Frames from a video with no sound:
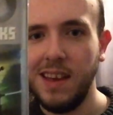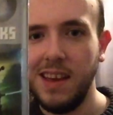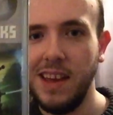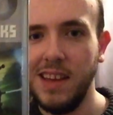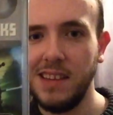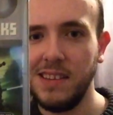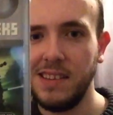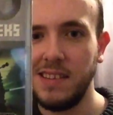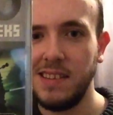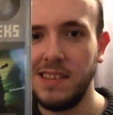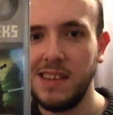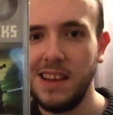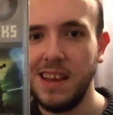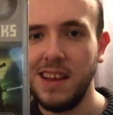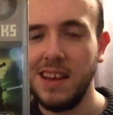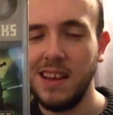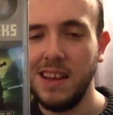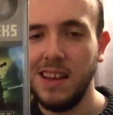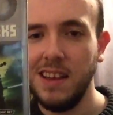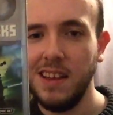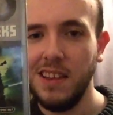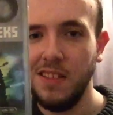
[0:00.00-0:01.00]
It's
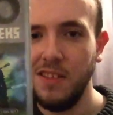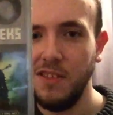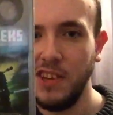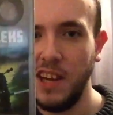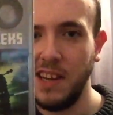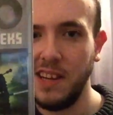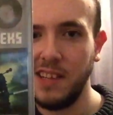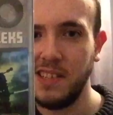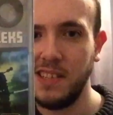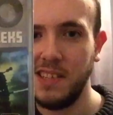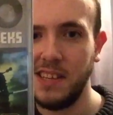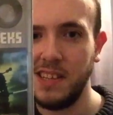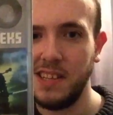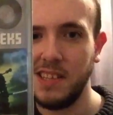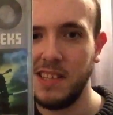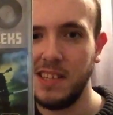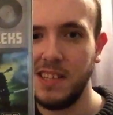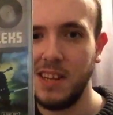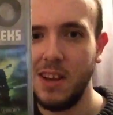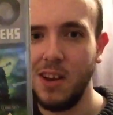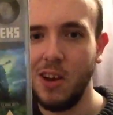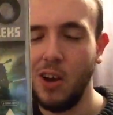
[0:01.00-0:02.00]

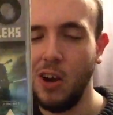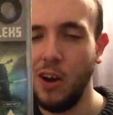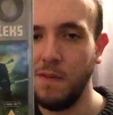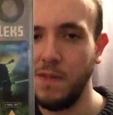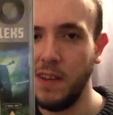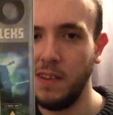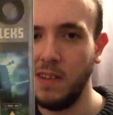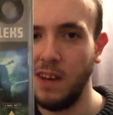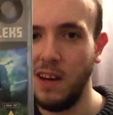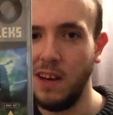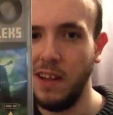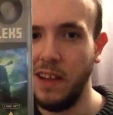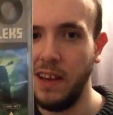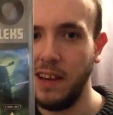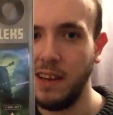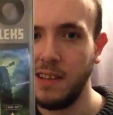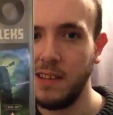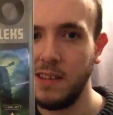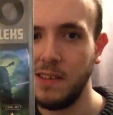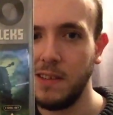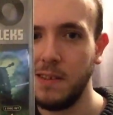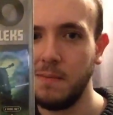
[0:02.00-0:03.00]
Genesis of the
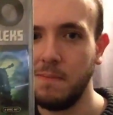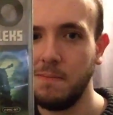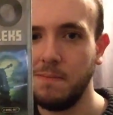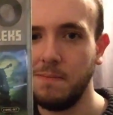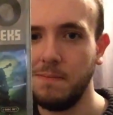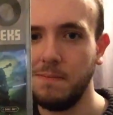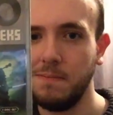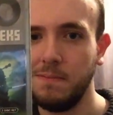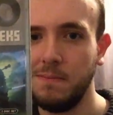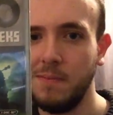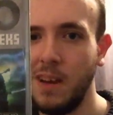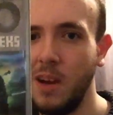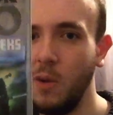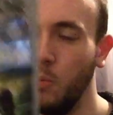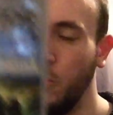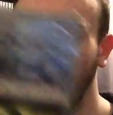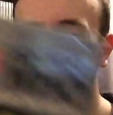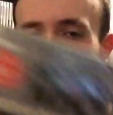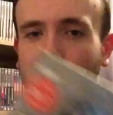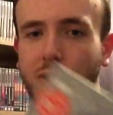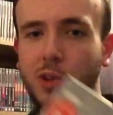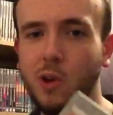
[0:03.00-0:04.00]
Daleks, and
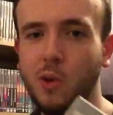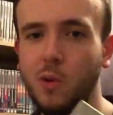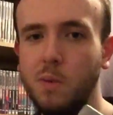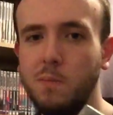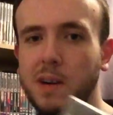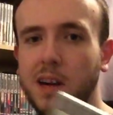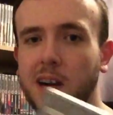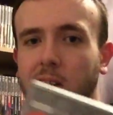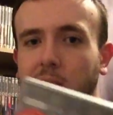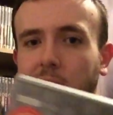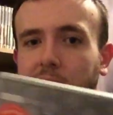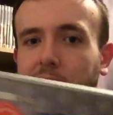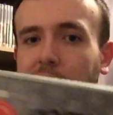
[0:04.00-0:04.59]
we all know about